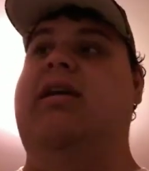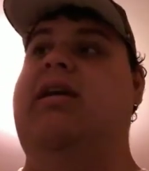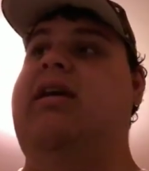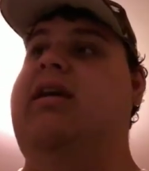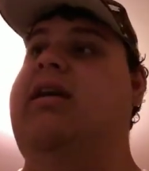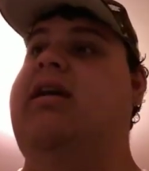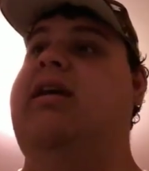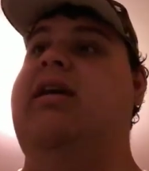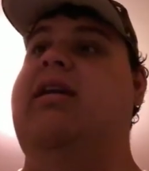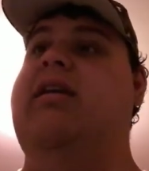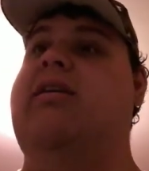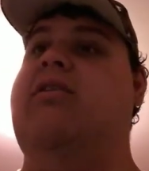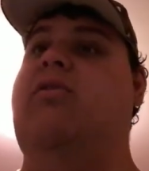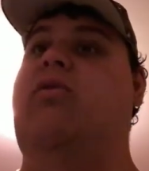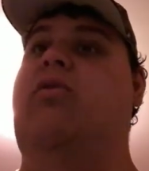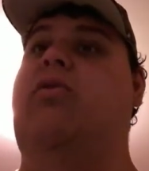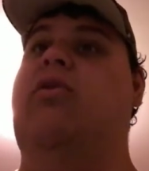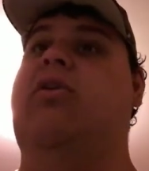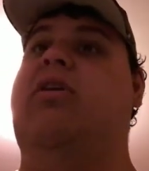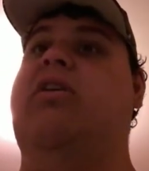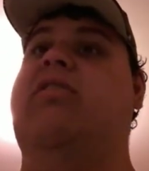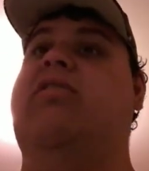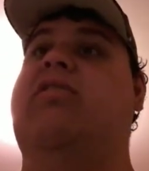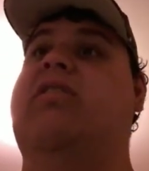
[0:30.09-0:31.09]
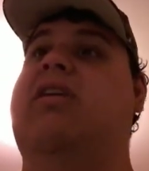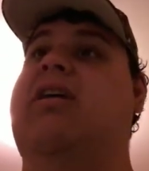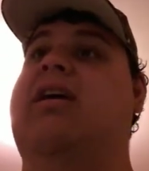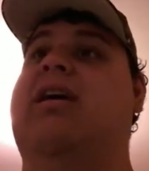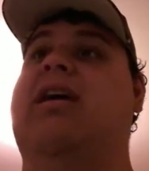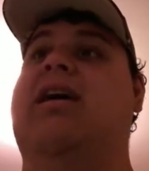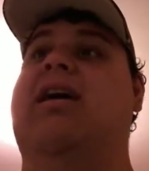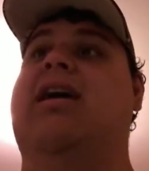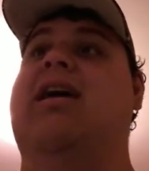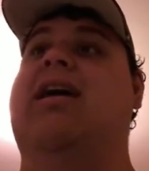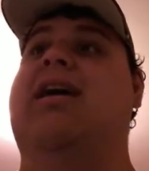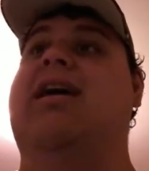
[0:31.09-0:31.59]
And of course,
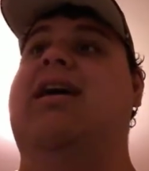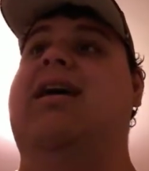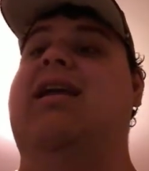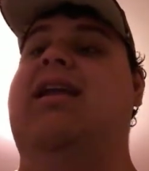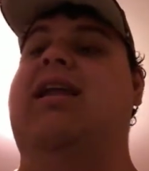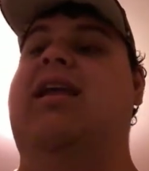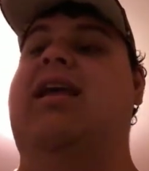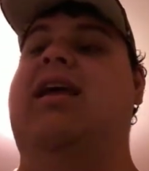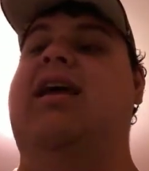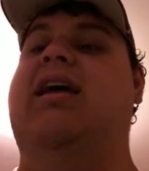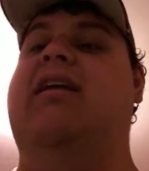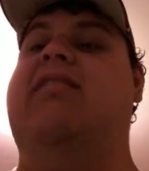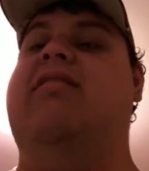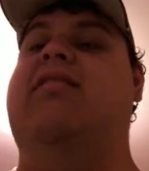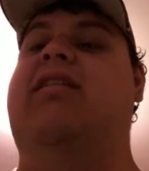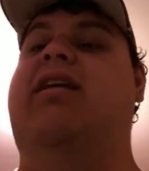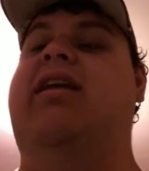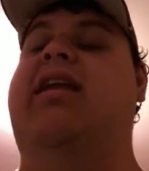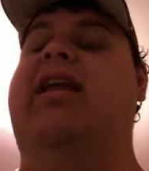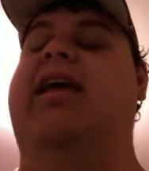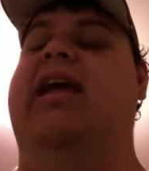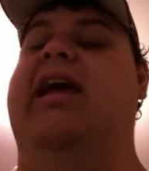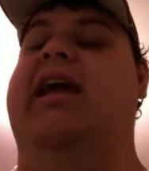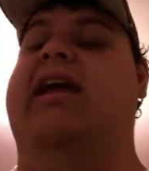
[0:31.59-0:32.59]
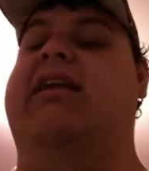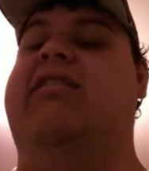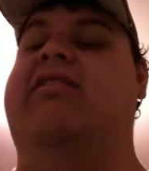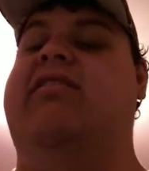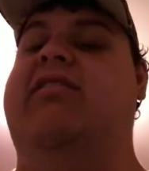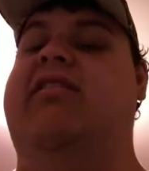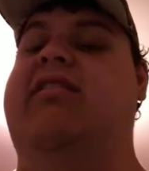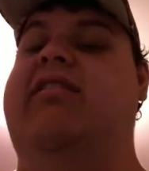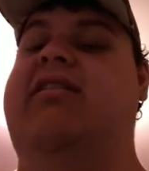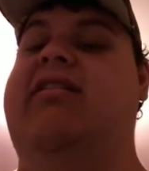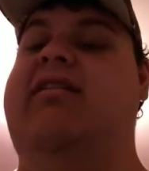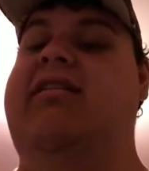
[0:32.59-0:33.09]
the excellent
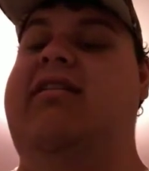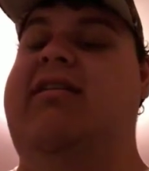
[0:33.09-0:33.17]
action.